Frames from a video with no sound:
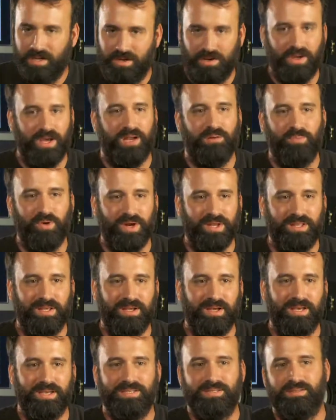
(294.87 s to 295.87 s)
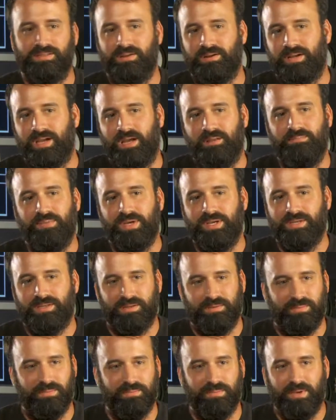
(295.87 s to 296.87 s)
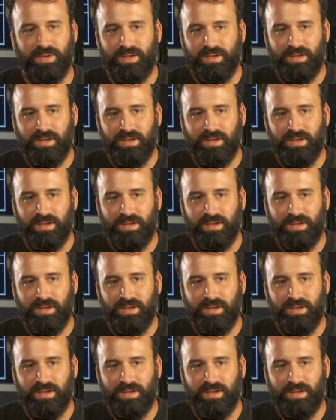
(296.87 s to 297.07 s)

to know how to break the ice. There can be some